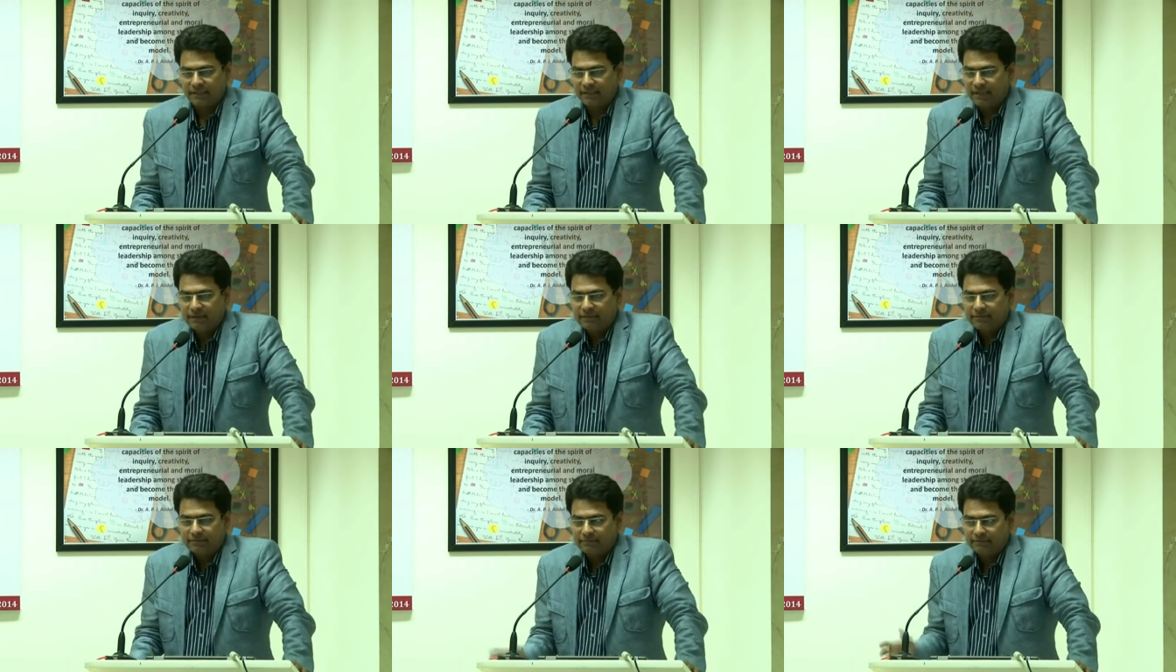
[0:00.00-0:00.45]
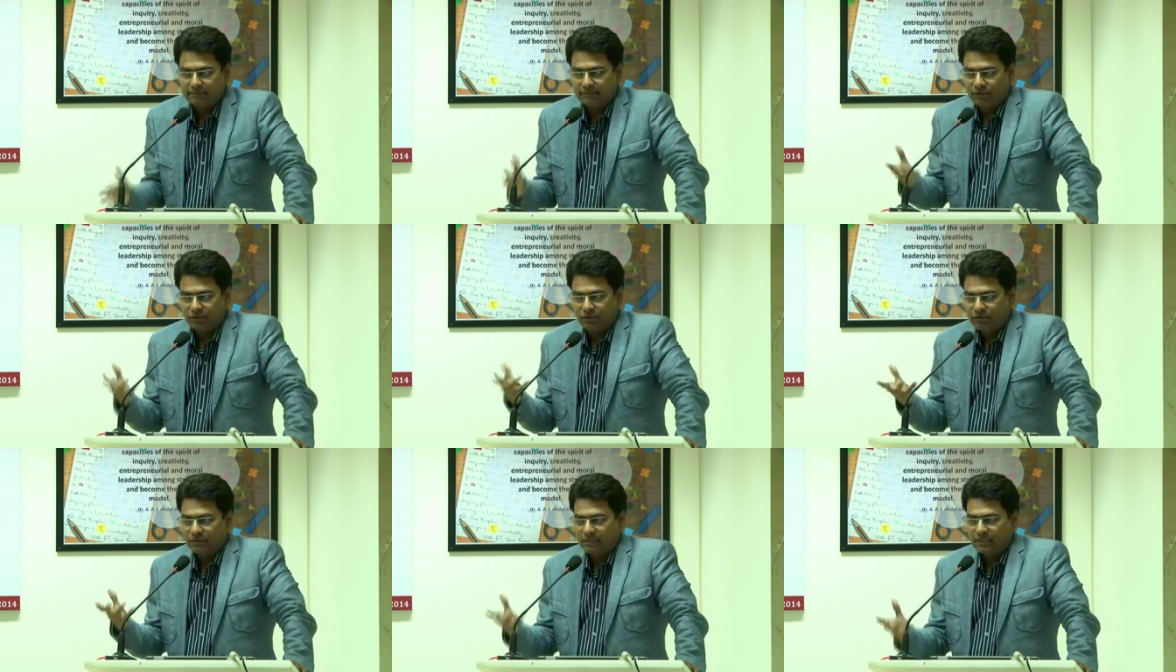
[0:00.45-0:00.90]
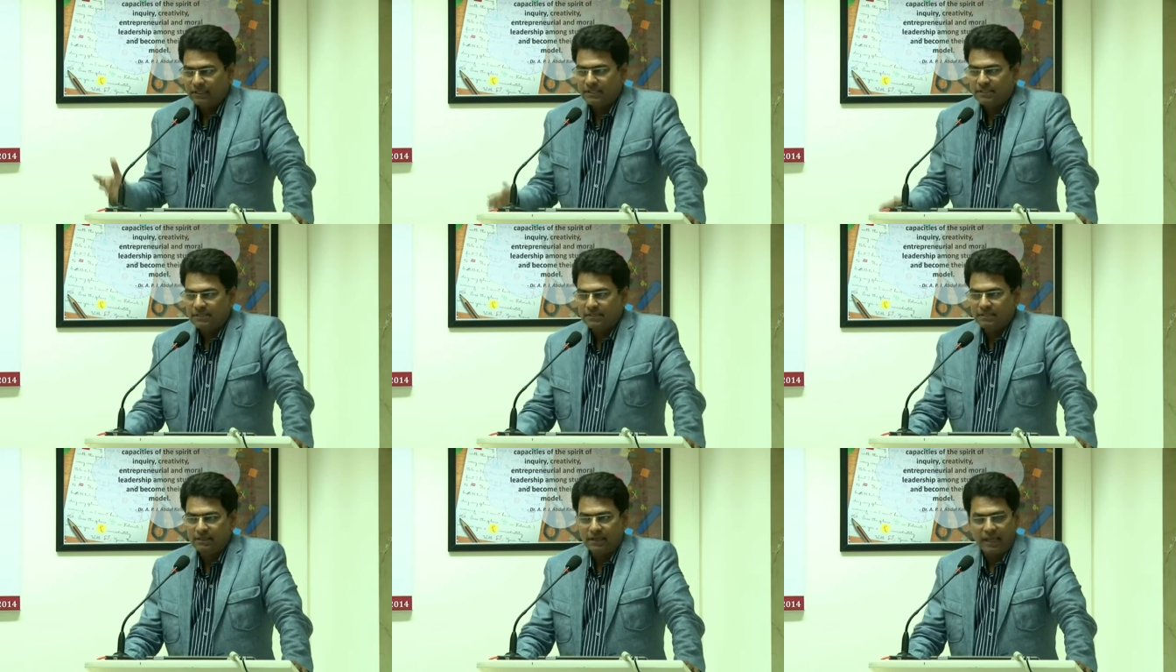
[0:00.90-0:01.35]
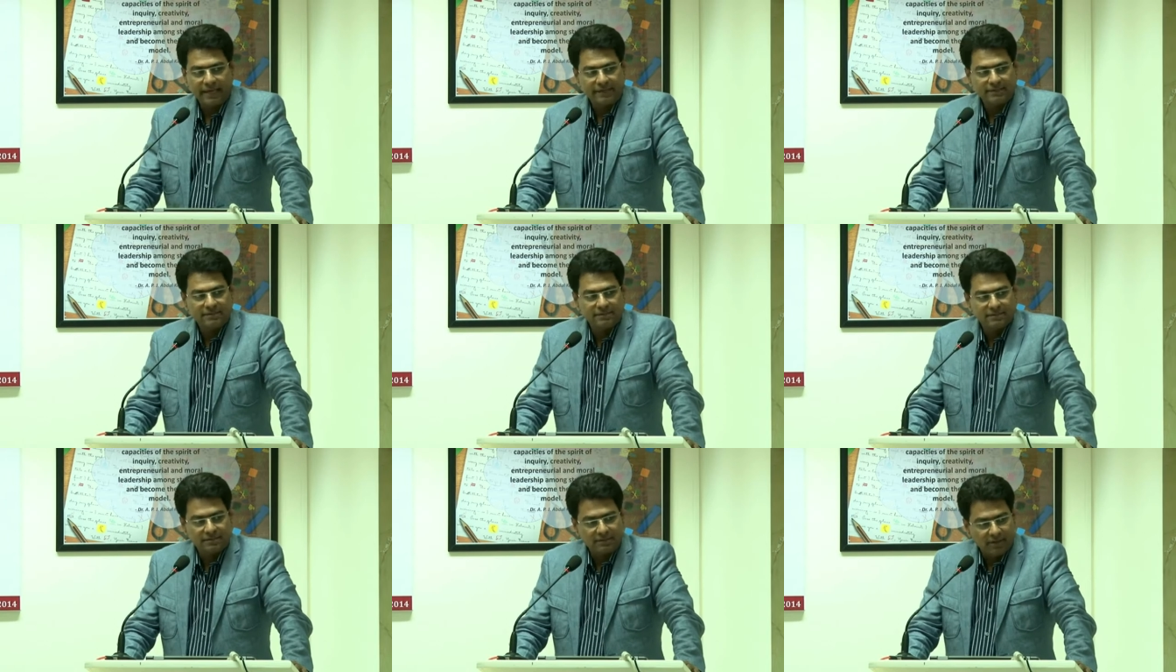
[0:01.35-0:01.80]
that, you know, he
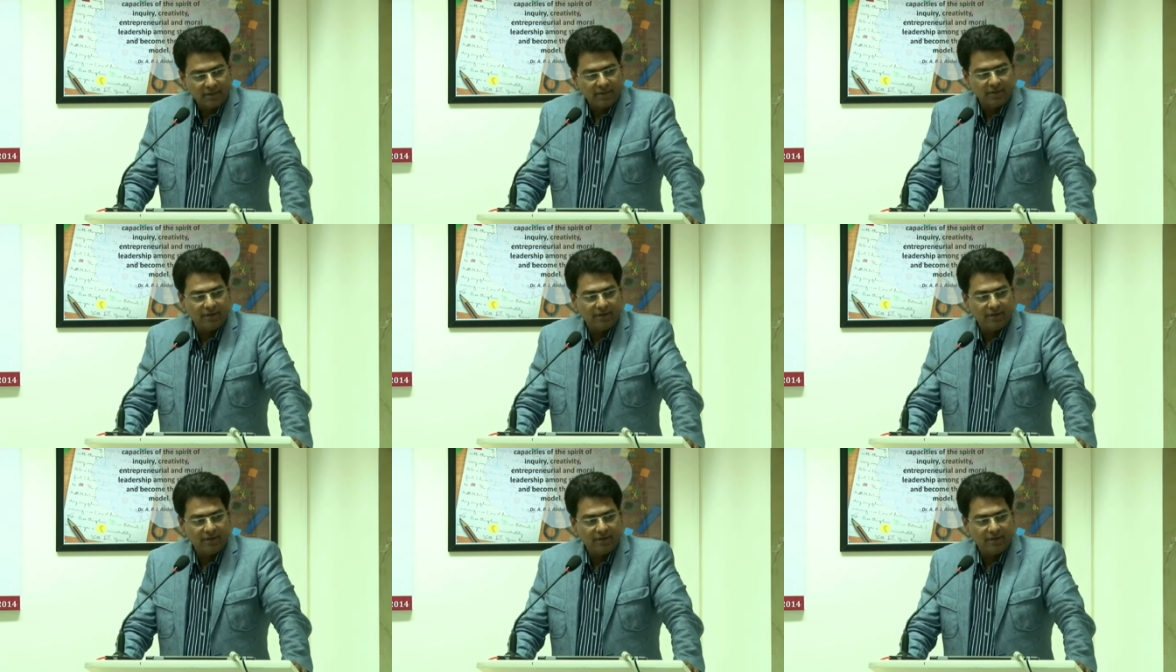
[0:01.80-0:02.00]
lacks